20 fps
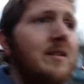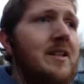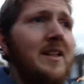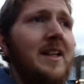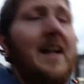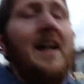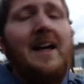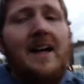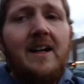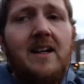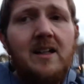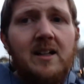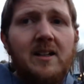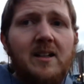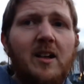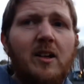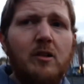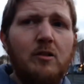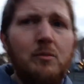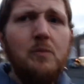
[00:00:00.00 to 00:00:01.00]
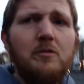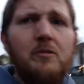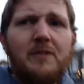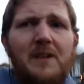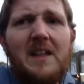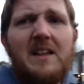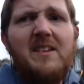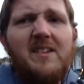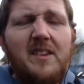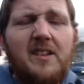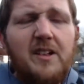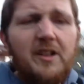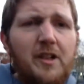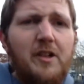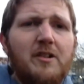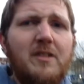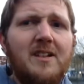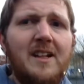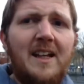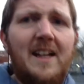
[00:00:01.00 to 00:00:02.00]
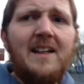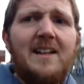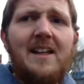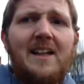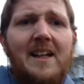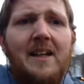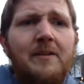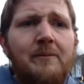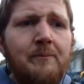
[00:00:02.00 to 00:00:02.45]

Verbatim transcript: Yeah, awful things in the news lately.